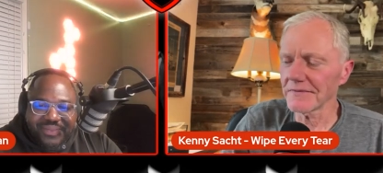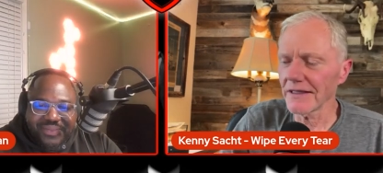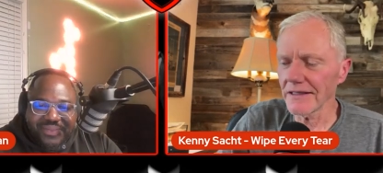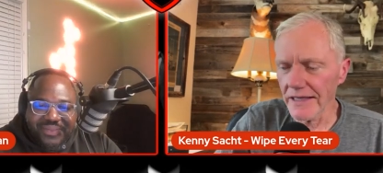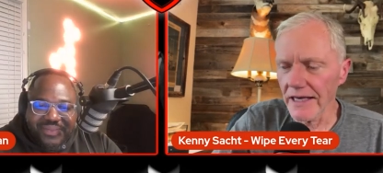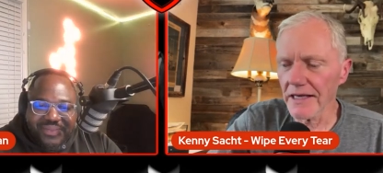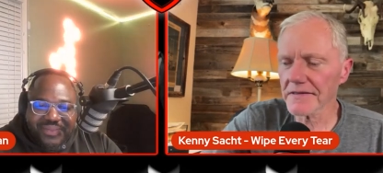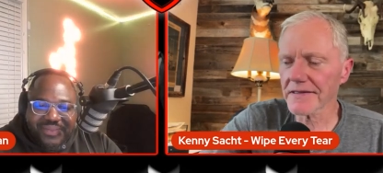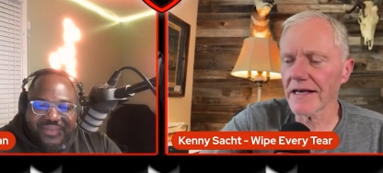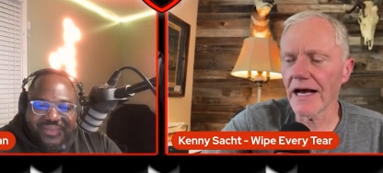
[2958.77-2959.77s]

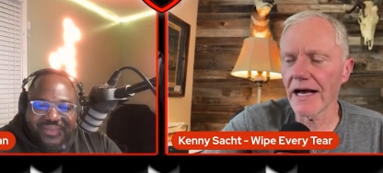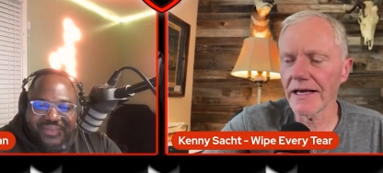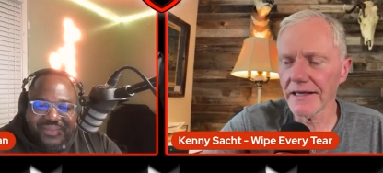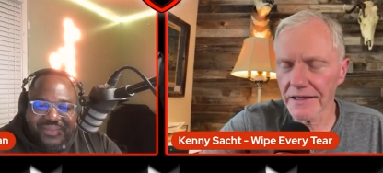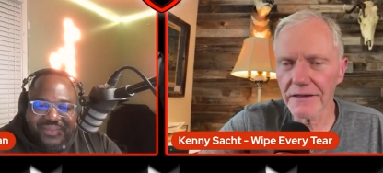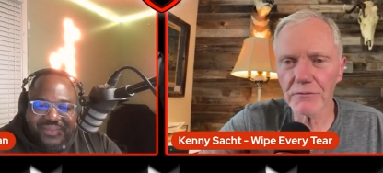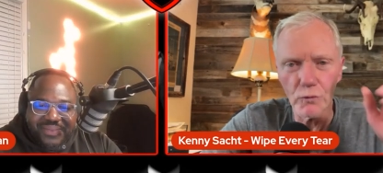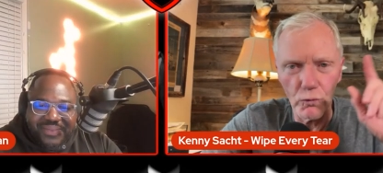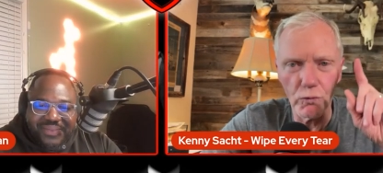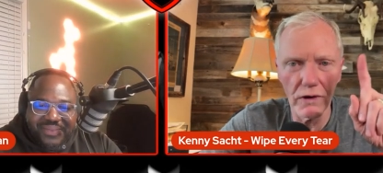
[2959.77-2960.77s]
Speaker 1: yes, I
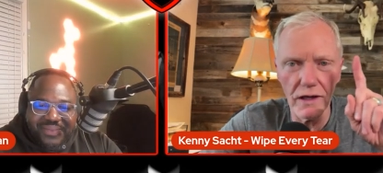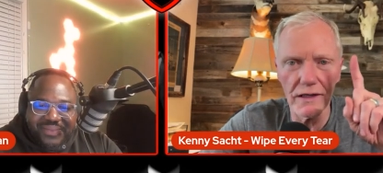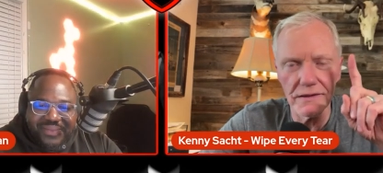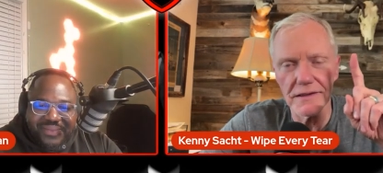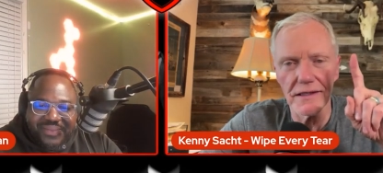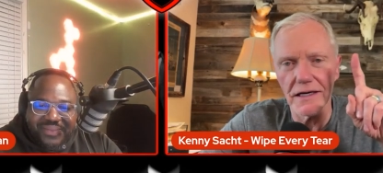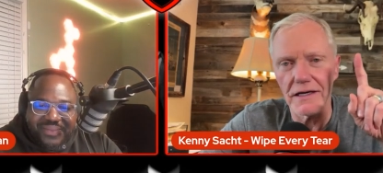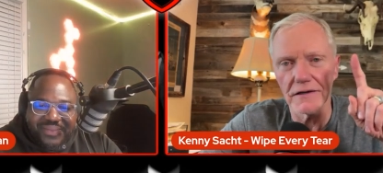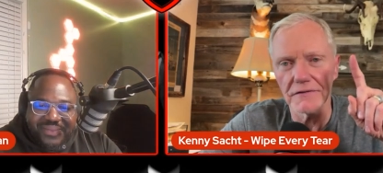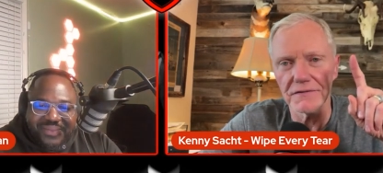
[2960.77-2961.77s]
am one
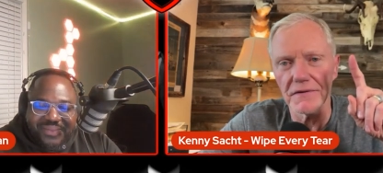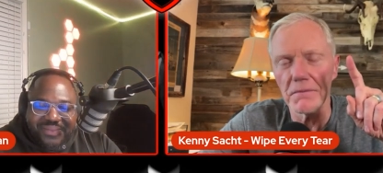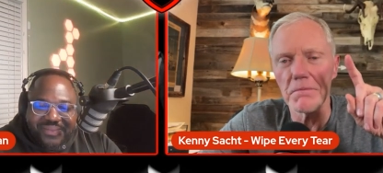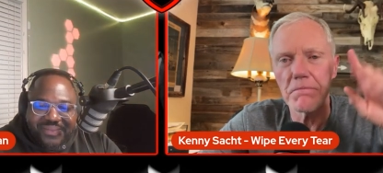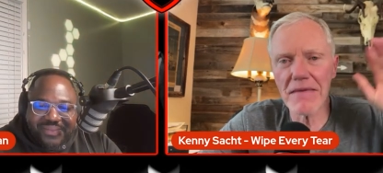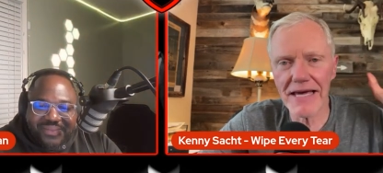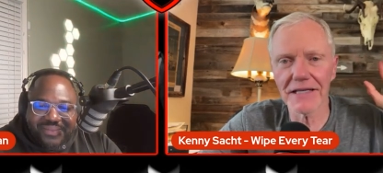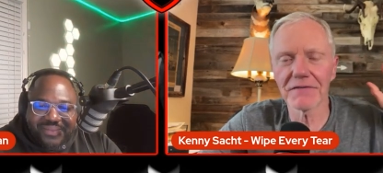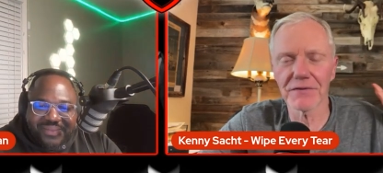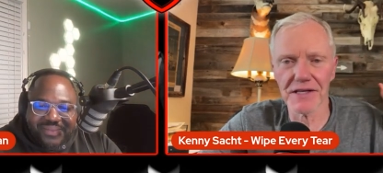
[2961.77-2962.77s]
of many
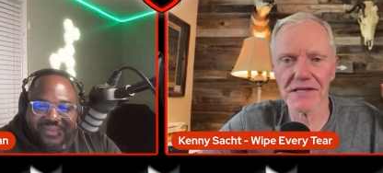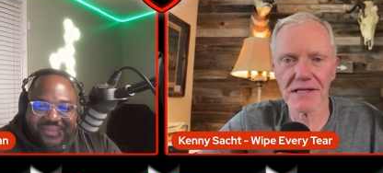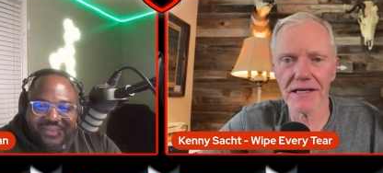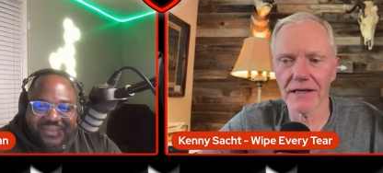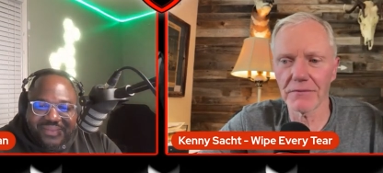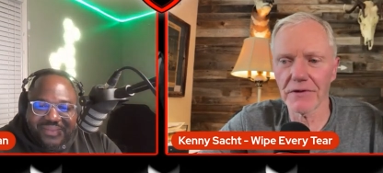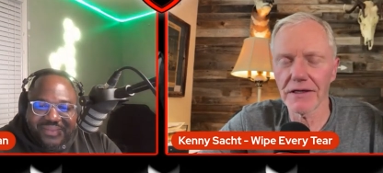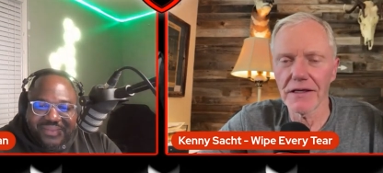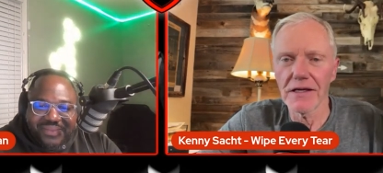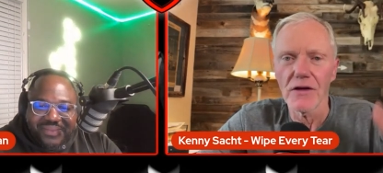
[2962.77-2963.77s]
for this team.
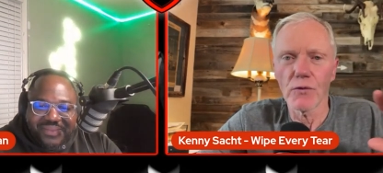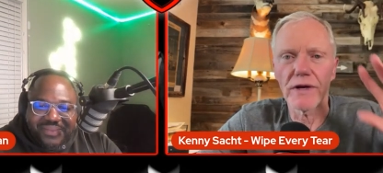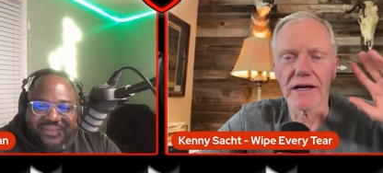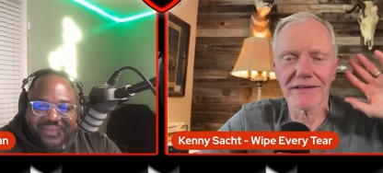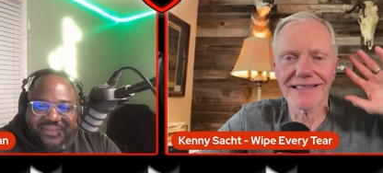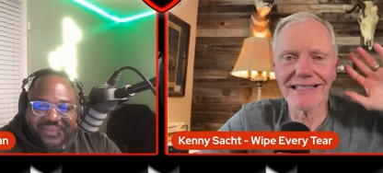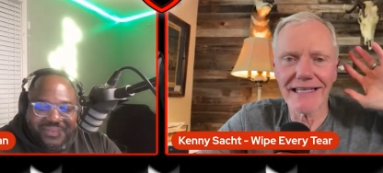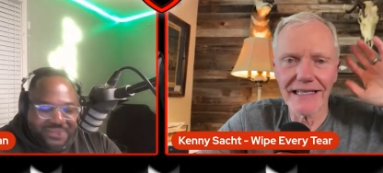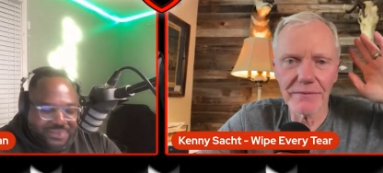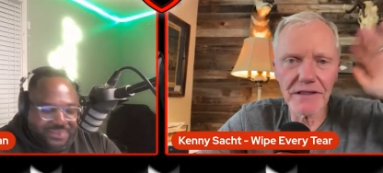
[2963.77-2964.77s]
We have a
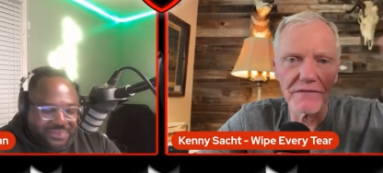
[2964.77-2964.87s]
team in the